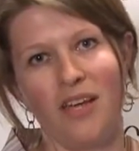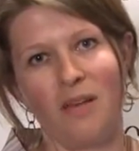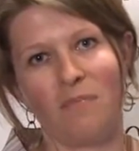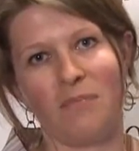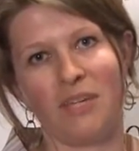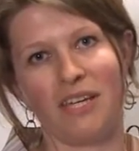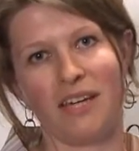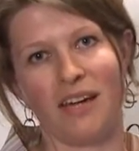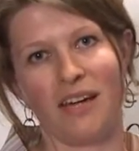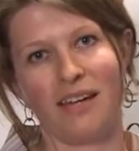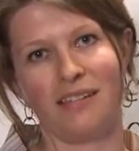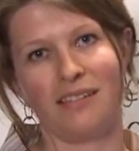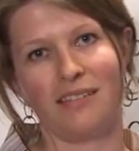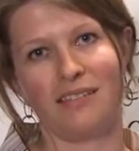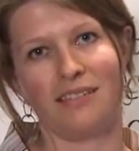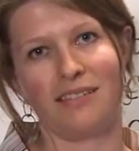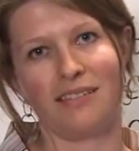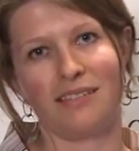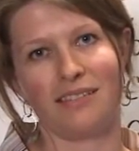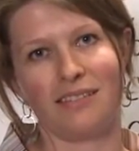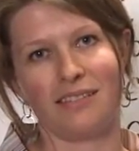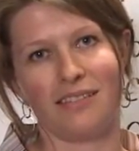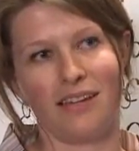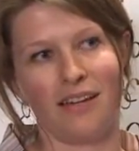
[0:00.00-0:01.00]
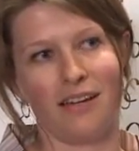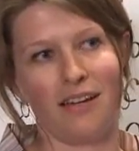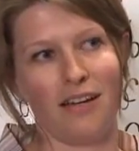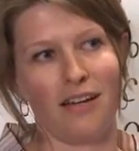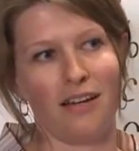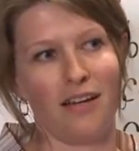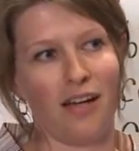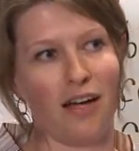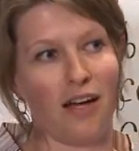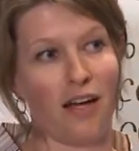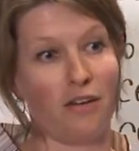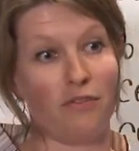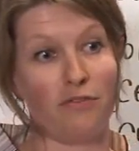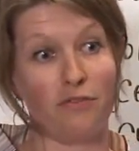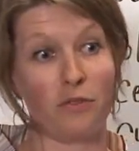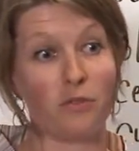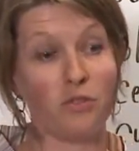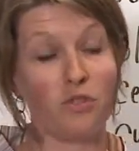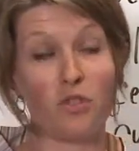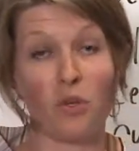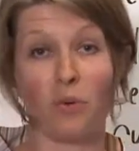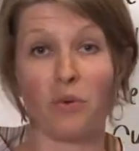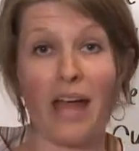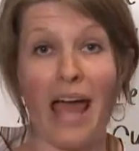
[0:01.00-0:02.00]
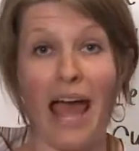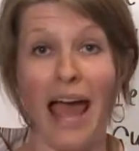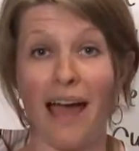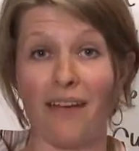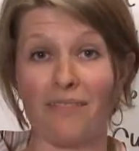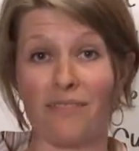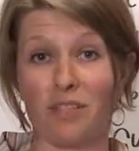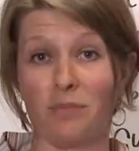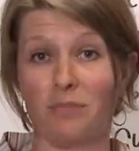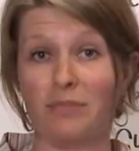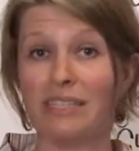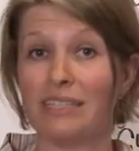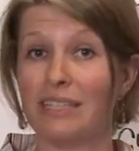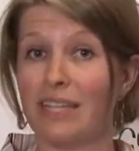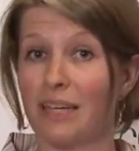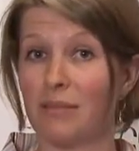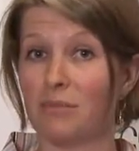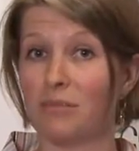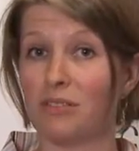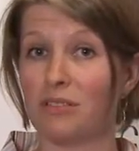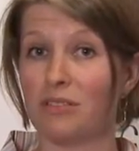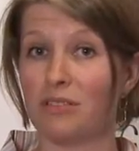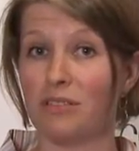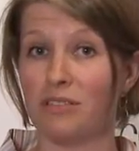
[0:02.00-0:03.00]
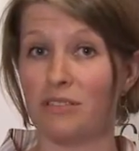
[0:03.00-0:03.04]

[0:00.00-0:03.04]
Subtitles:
because foods don't have to be labeled